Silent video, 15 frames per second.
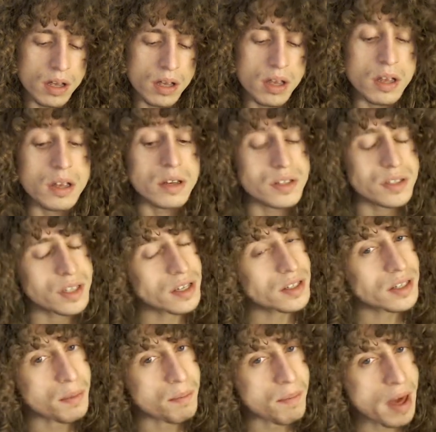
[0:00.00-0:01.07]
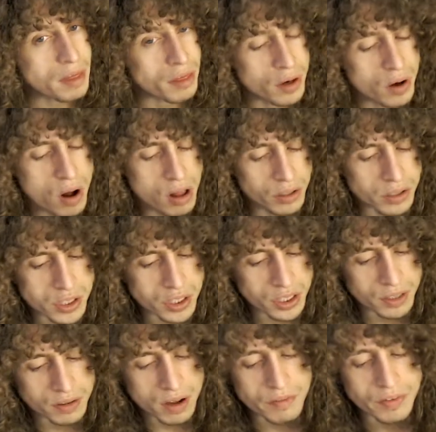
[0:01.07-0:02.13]
Since the methodology
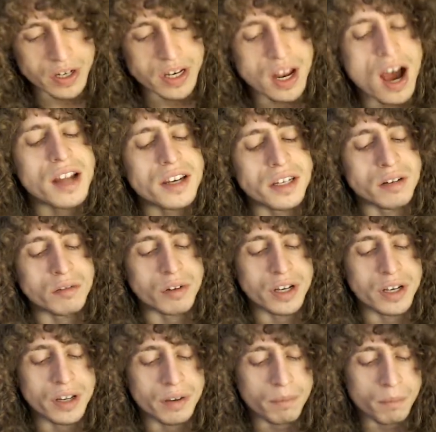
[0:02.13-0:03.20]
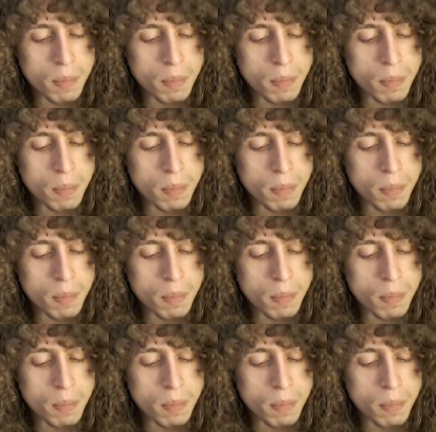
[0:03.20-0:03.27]
of a Nadi reading